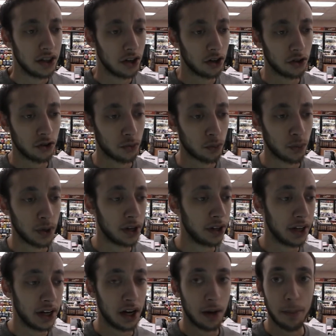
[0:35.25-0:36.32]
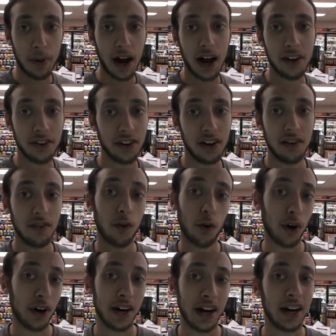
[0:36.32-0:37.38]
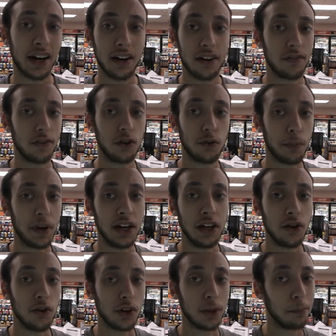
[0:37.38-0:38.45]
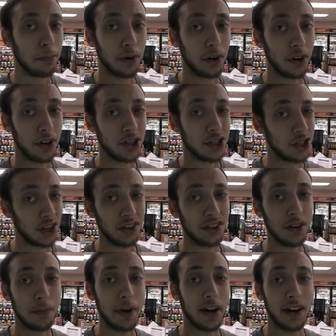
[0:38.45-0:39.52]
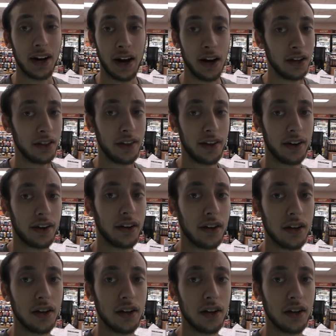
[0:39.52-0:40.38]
There's really a positive or a negative spin you can put on just about anything.